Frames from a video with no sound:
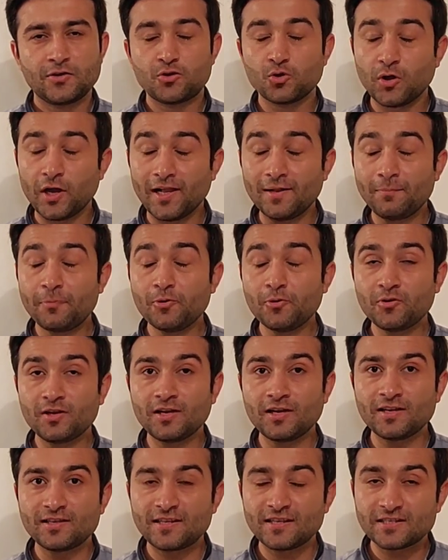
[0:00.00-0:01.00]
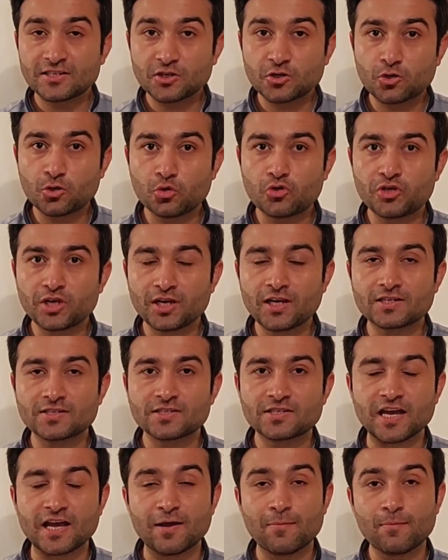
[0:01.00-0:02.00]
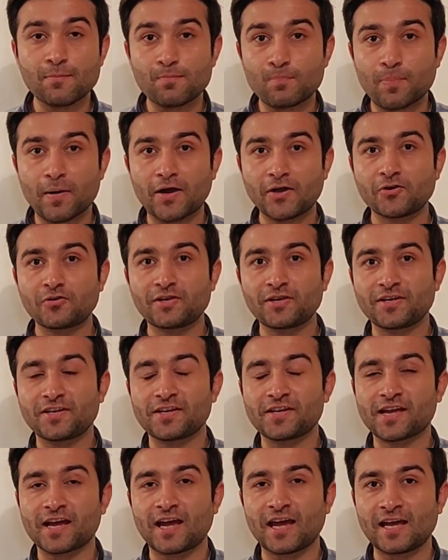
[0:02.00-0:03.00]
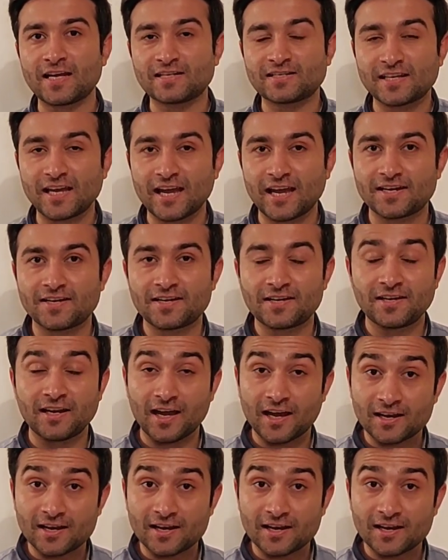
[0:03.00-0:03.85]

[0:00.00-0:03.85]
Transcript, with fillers: To help you clear this crucial exam, Biotecnika has added